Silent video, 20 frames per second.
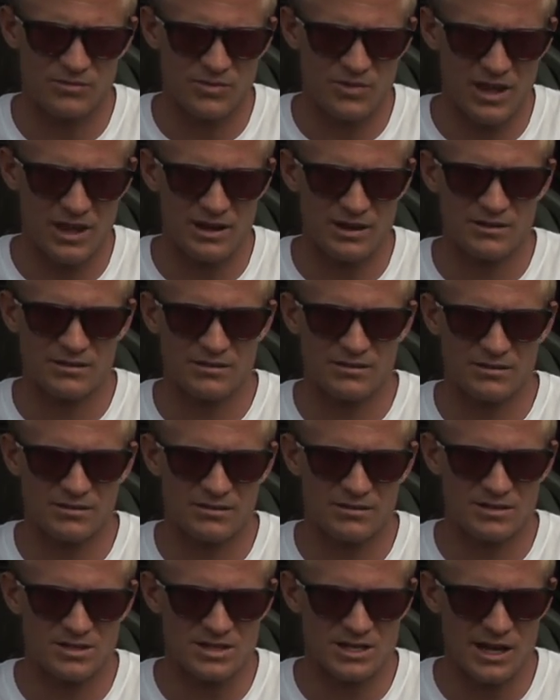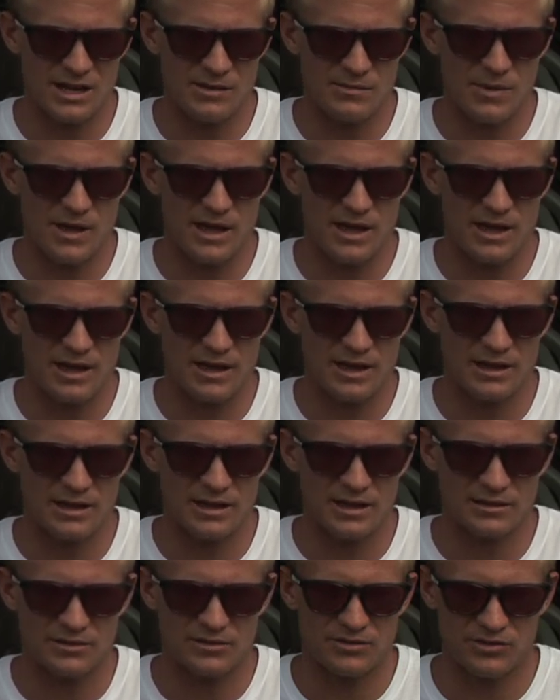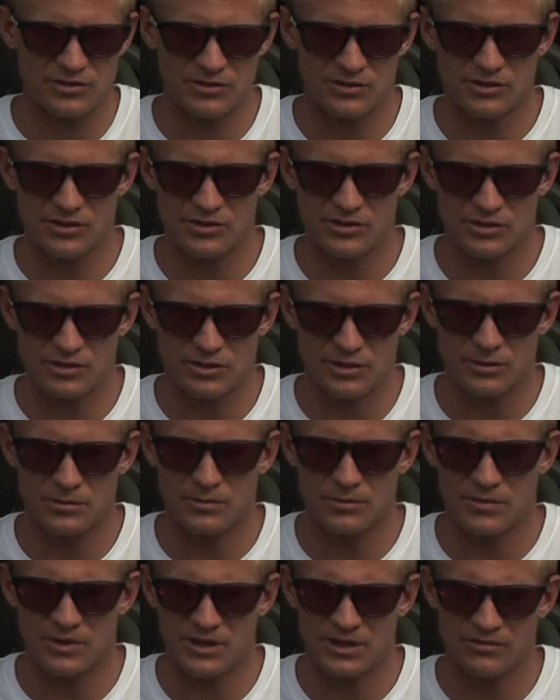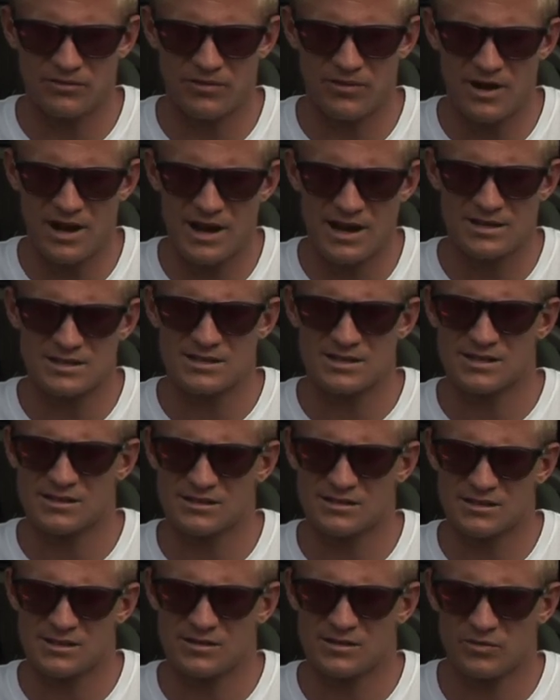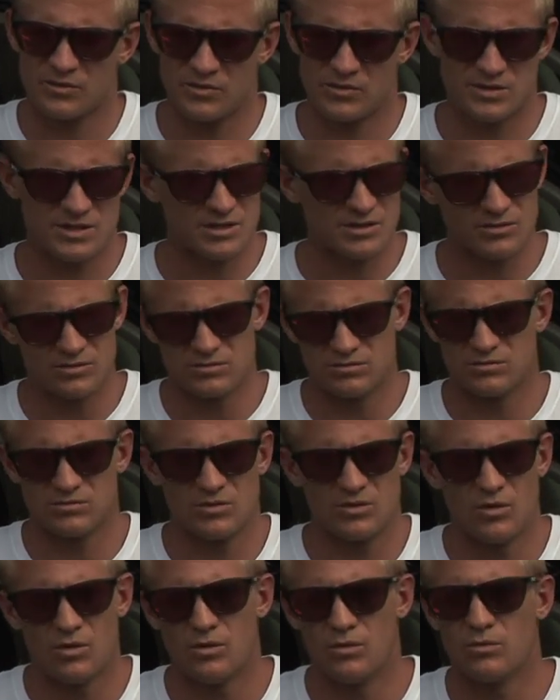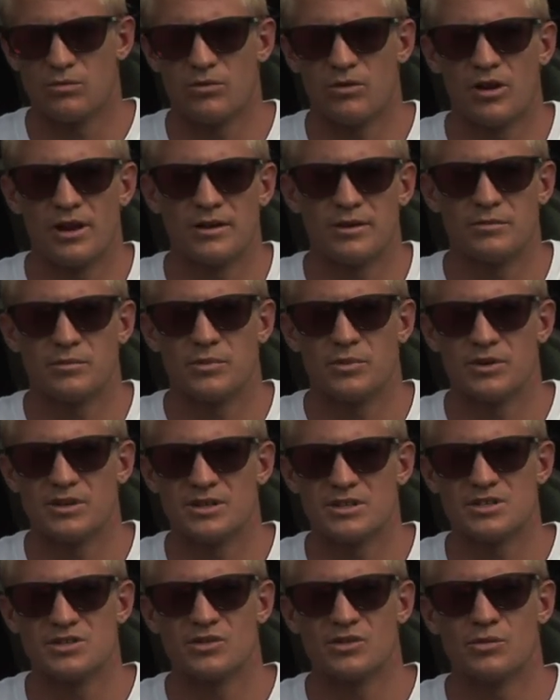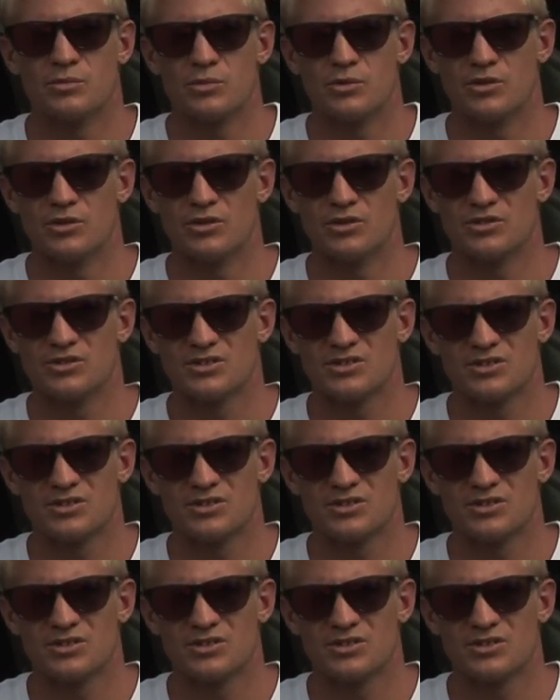at J-Bay and through Europe in France, and we were still all riding pretty short boards.